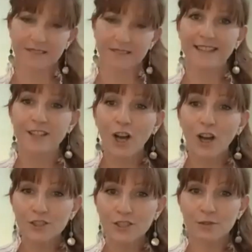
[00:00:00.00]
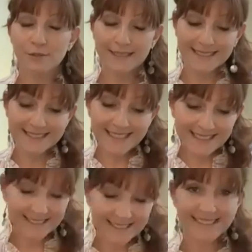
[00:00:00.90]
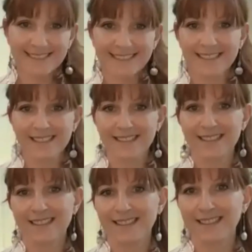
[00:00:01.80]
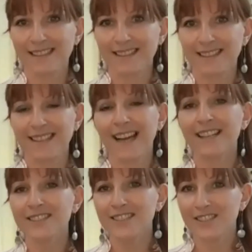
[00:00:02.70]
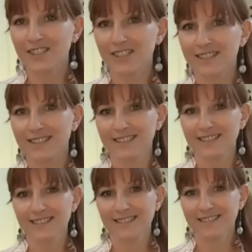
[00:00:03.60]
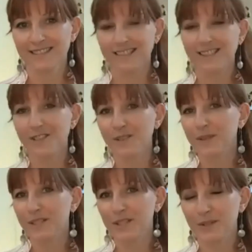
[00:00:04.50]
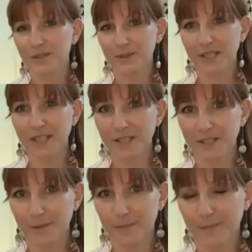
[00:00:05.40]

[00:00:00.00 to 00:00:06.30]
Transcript: and not resist the answers that you are going to hear.